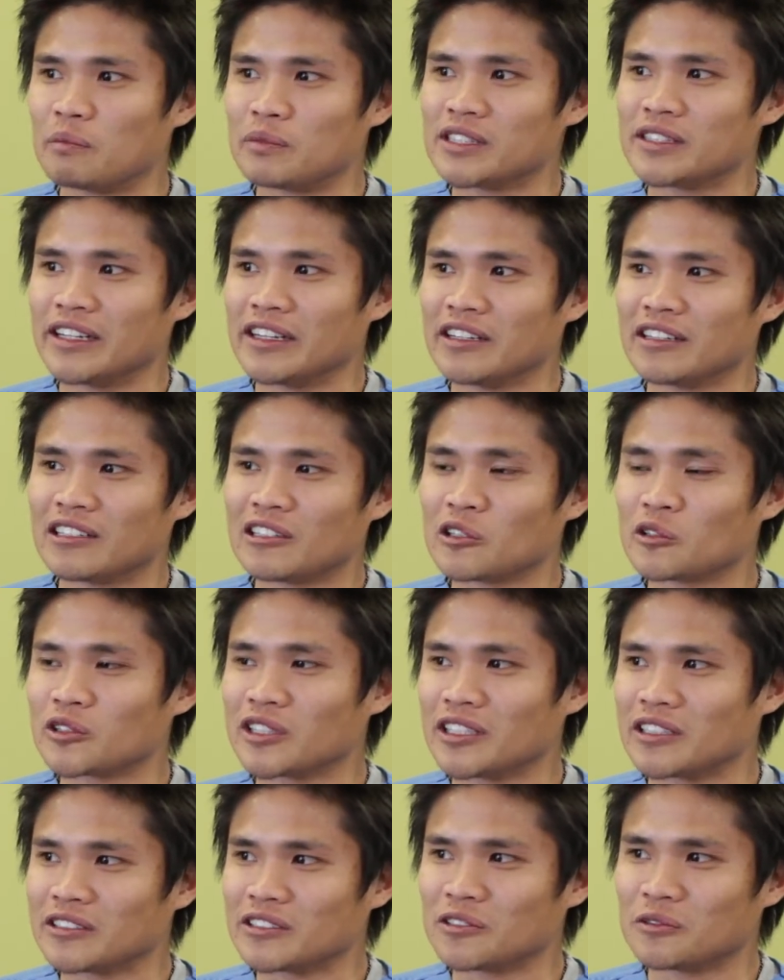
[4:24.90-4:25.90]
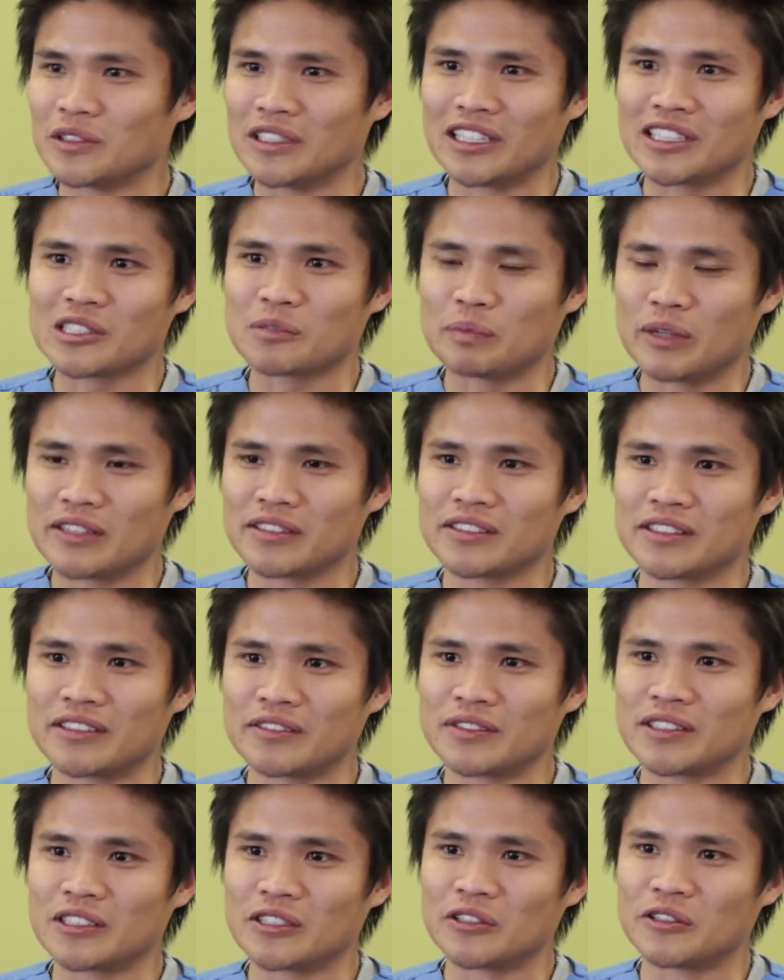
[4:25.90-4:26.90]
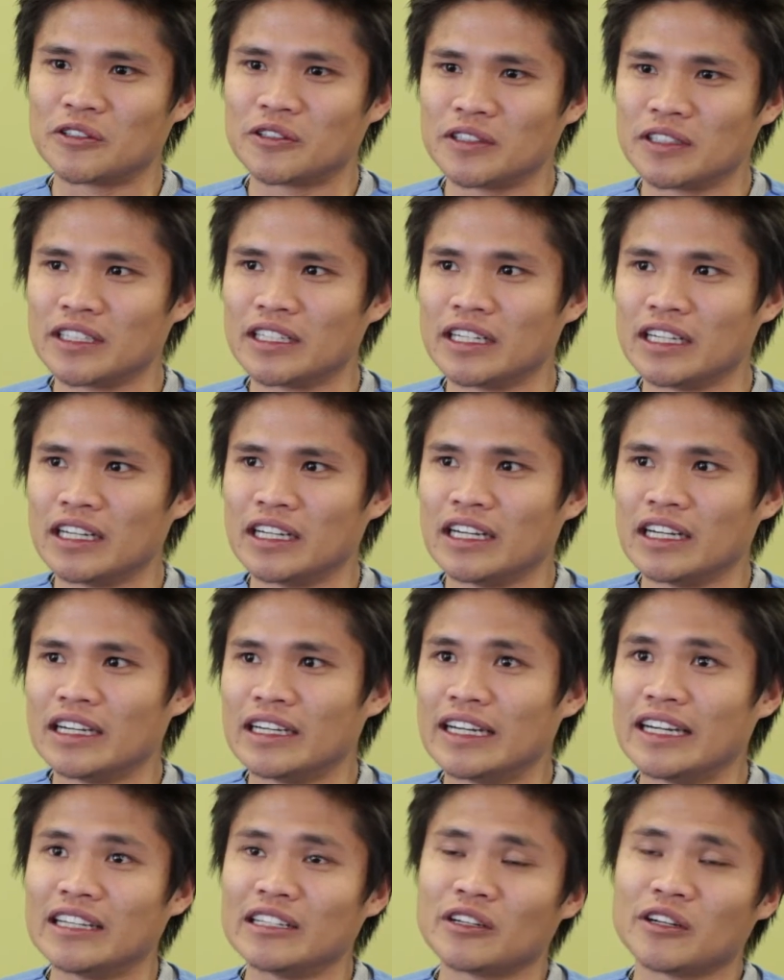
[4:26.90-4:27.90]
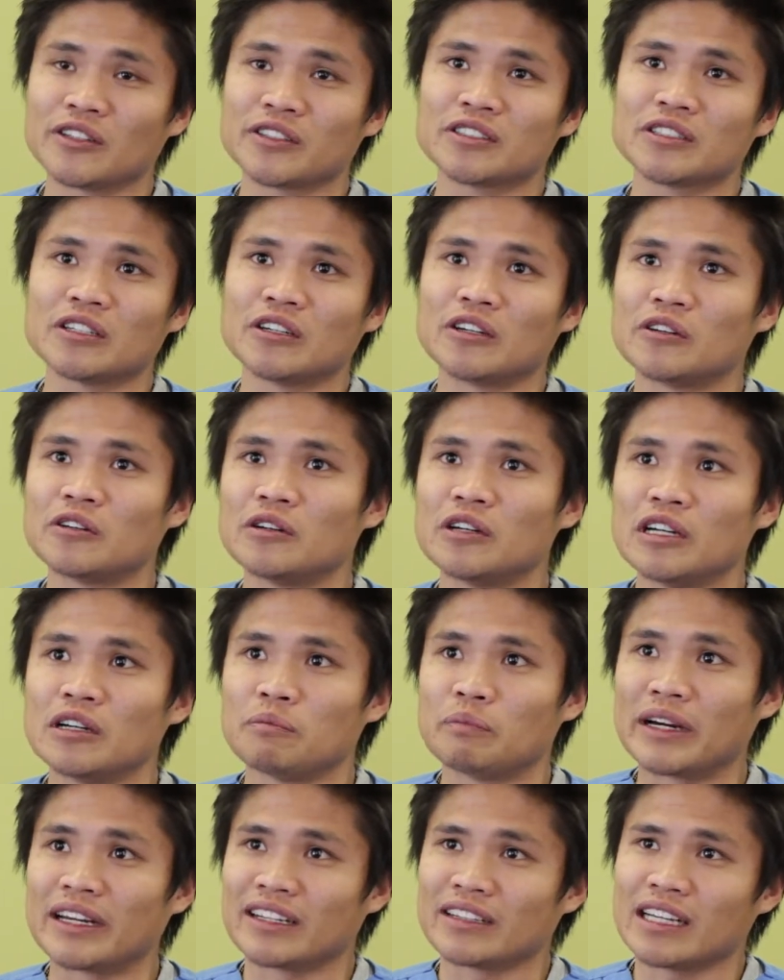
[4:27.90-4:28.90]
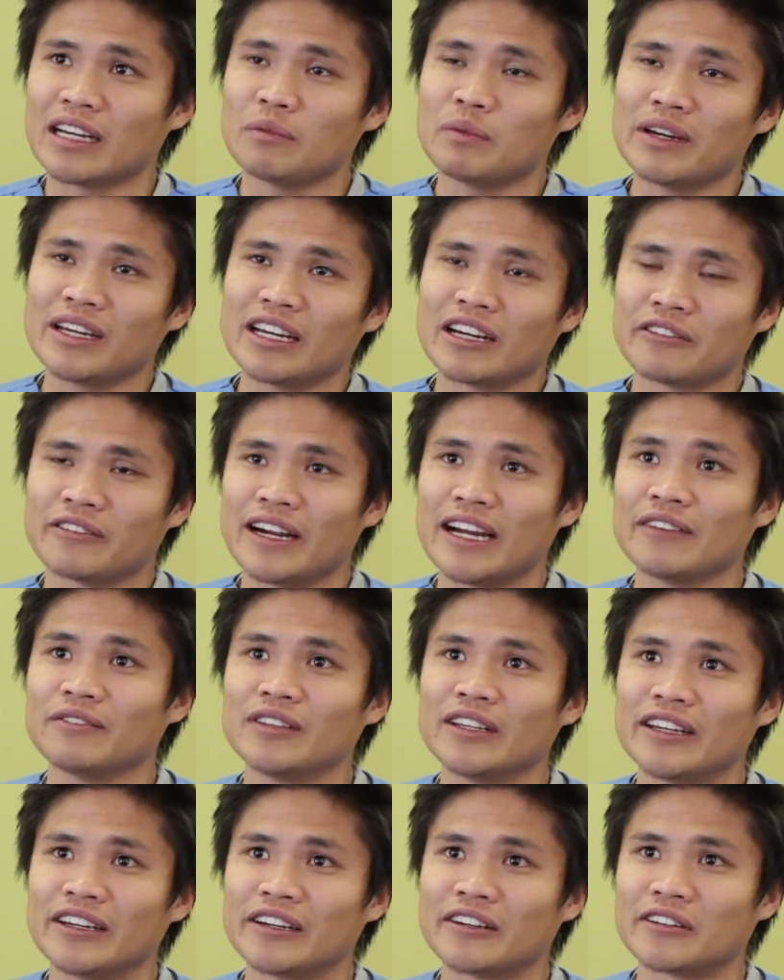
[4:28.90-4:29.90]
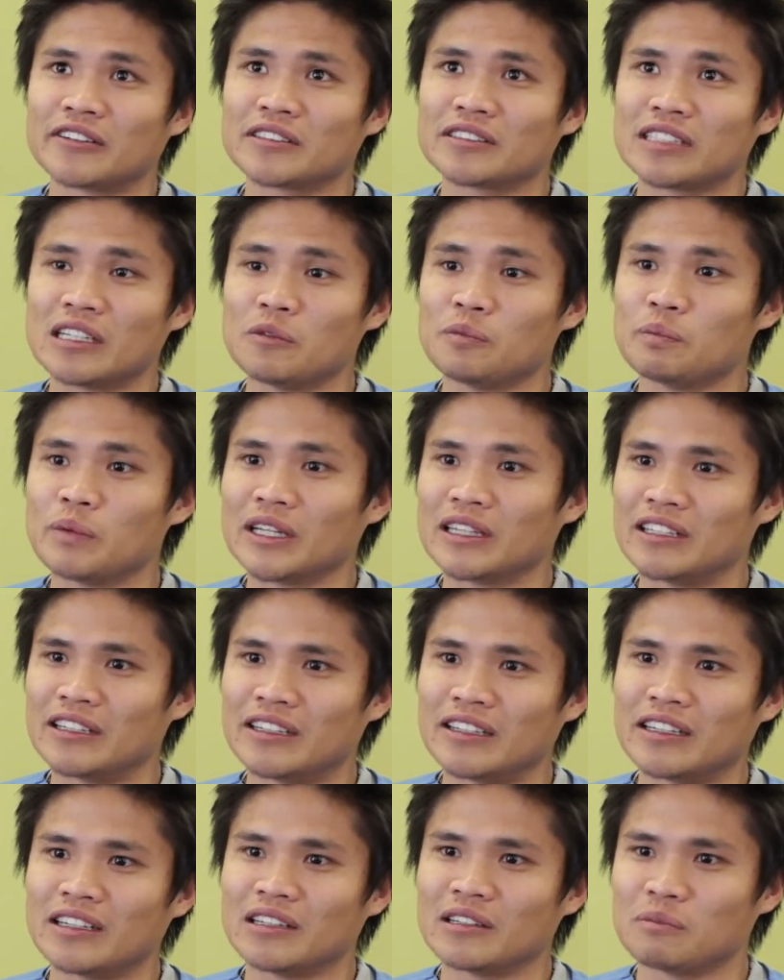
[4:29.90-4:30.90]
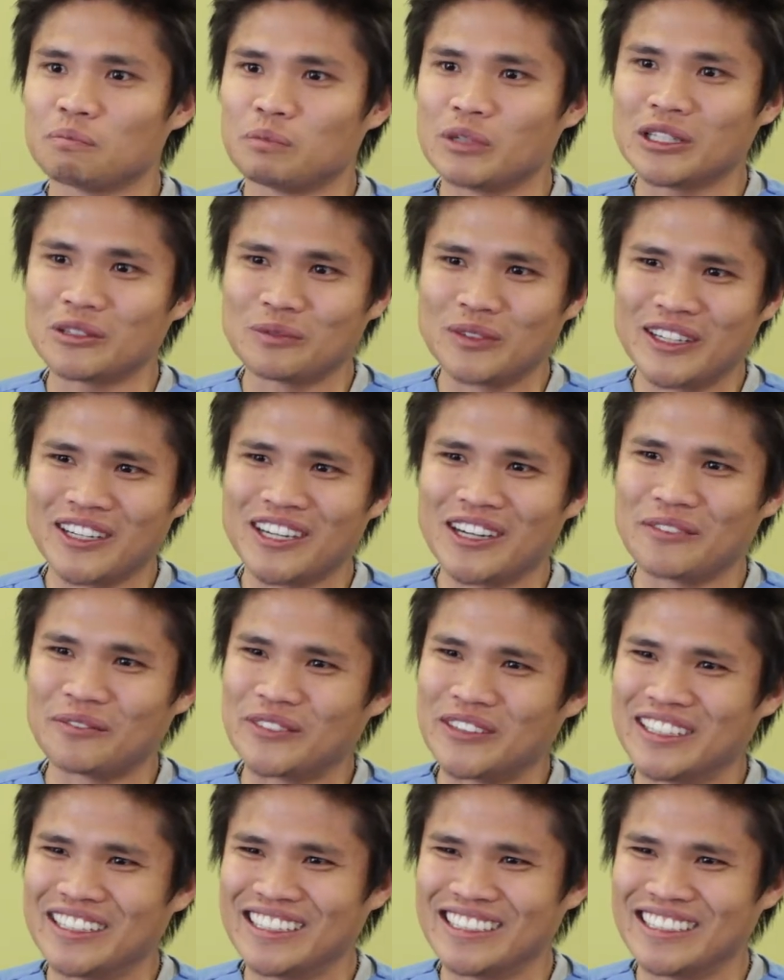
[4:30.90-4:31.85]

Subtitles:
Staying in a hotel is really expensive. So, and also by the time I arrived here, somebody picked me up.